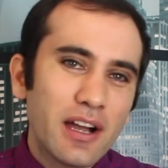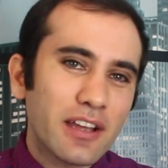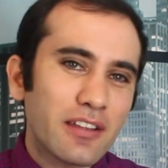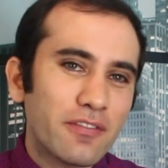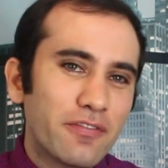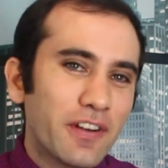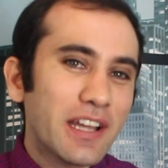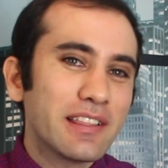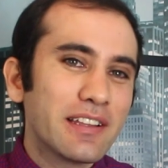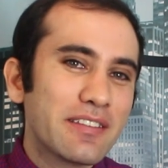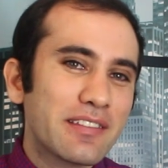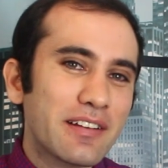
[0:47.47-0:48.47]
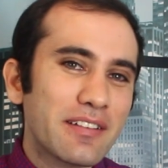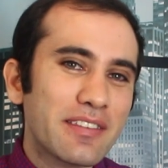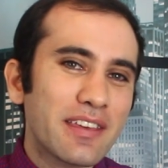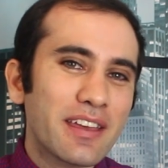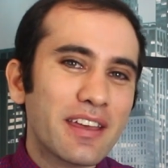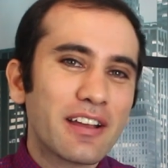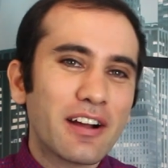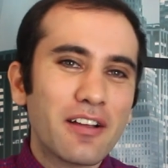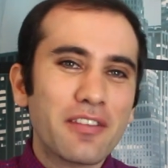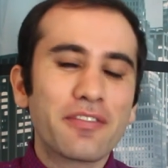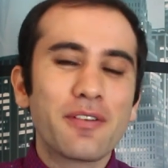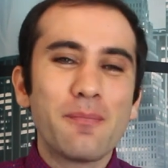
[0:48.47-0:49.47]
I can finally start taking
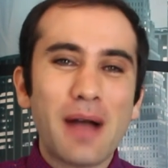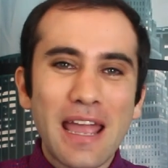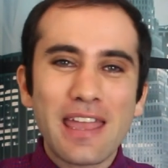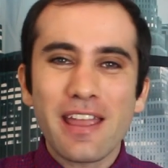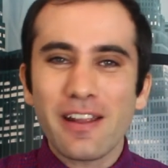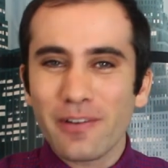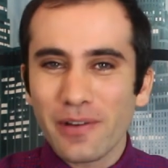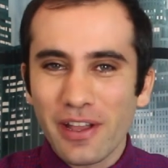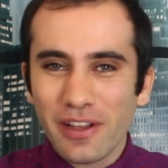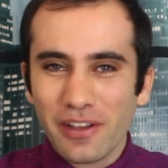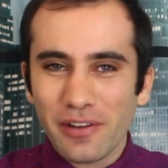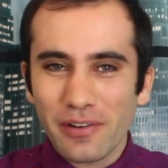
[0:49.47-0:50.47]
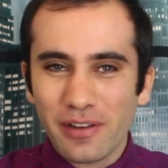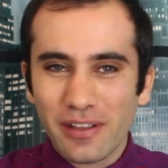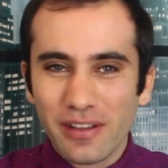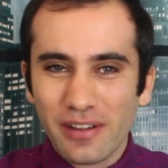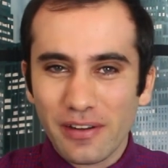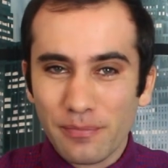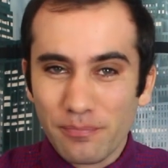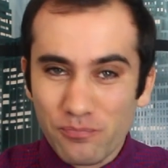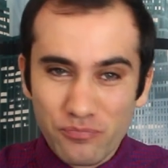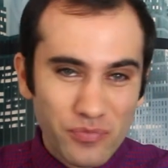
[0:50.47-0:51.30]
calls from my area code again.